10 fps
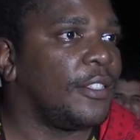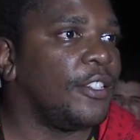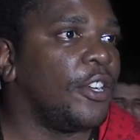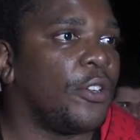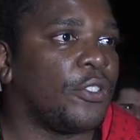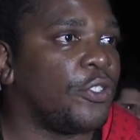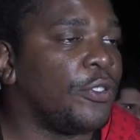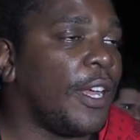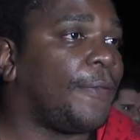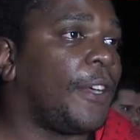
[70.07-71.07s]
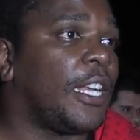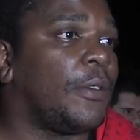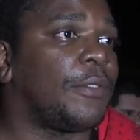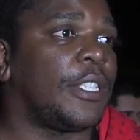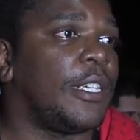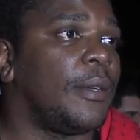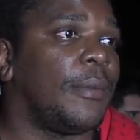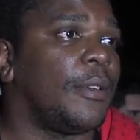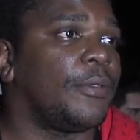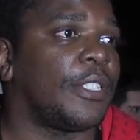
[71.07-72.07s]
You know, as soon as I found out it was
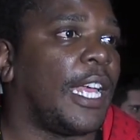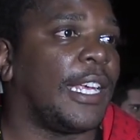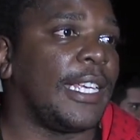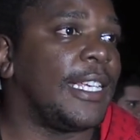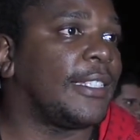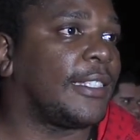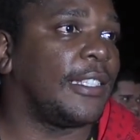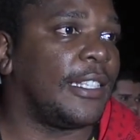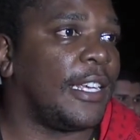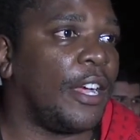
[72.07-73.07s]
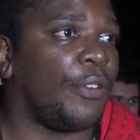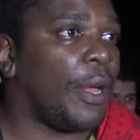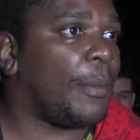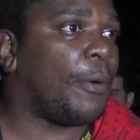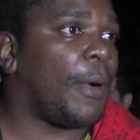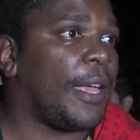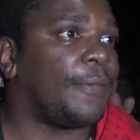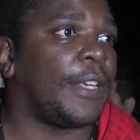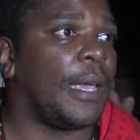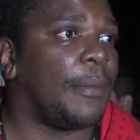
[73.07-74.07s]
him, it was like instantly. I grabbed my
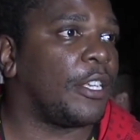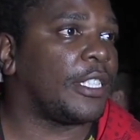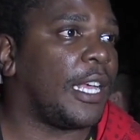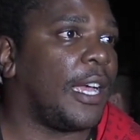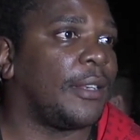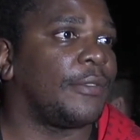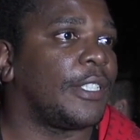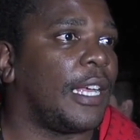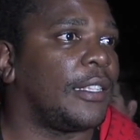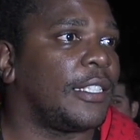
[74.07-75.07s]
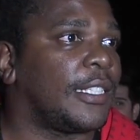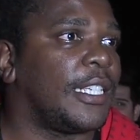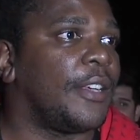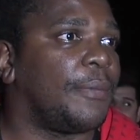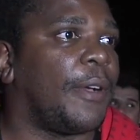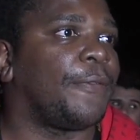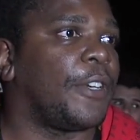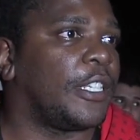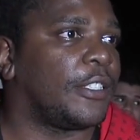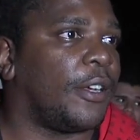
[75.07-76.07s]
wife, came outside, and was like, let's see if my
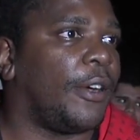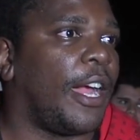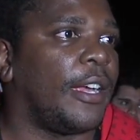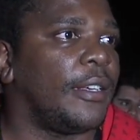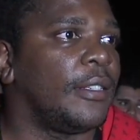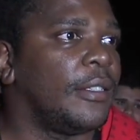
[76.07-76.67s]
friend is all right.